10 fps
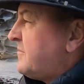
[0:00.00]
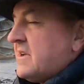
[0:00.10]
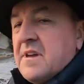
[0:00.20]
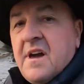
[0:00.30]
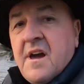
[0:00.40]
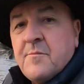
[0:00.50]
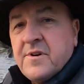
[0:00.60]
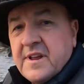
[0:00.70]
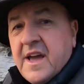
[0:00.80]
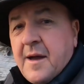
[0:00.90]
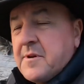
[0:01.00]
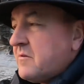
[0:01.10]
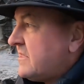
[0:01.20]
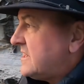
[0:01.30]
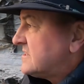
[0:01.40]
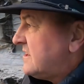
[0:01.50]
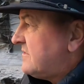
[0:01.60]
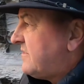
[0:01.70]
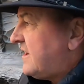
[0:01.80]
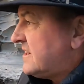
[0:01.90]
But yeah, I'm pretty happy with that so
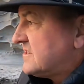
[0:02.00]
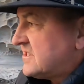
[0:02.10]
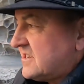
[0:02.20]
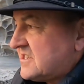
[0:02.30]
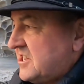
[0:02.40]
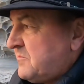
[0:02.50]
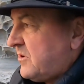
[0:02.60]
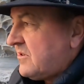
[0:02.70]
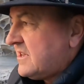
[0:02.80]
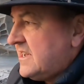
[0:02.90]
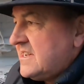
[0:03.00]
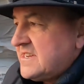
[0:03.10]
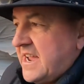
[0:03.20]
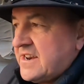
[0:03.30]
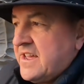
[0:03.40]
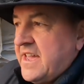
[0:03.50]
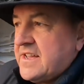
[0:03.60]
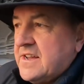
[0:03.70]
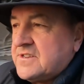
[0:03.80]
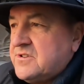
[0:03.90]
far. Just a simple technique,
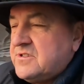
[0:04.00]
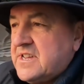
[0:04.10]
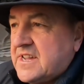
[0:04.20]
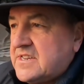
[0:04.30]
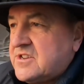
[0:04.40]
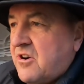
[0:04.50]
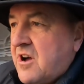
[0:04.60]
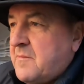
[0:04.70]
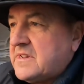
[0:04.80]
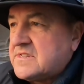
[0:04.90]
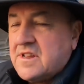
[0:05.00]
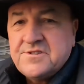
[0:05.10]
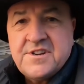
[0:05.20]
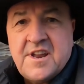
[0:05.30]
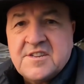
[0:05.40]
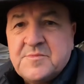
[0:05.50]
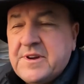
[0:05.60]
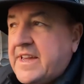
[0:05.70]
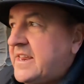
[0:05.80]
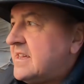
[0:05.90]
a 2-second timer, slow shutter
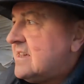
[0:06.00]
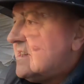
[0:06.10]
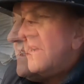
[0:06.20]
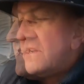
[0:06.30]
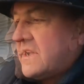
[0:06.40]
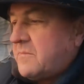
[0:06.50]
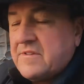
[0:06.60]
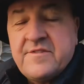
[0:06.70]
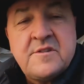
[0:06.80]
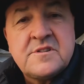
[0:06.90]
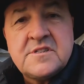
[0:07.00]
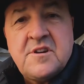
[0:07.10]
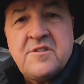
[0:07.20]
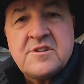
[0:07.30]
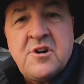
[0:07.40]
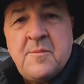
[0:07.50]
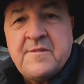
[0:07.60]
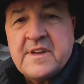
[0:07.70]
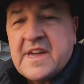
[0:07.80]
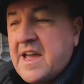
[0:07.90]
speed, a couple of filters on the top
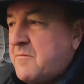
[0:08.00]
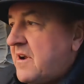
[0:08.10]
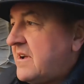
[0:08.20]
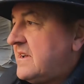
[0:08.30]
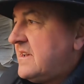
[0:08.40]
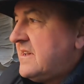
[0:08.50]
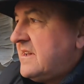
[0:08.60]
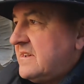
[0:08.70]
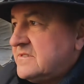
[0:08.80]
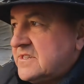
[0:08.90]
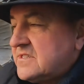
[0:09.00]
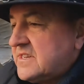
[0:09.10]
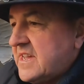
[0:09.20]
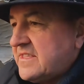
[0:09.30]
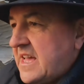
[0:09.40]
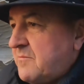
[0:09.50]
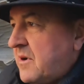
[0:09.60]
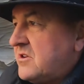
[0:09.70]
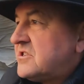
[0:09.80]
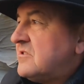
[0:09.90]
of the camera, and just to get that
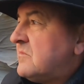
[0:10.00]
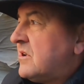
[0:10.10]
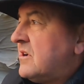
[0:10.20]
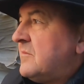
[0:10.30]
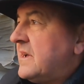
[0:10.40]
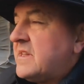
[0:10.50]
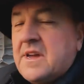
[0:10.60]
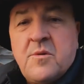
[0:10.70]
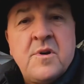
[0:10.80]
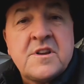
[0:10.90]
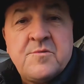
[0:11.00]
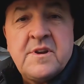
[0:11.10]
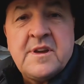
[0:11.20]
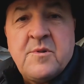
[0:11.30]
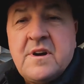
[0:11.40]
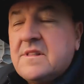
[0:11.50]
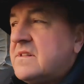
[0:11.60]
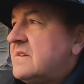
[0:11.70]
motion blur. But yeah, it worked really well.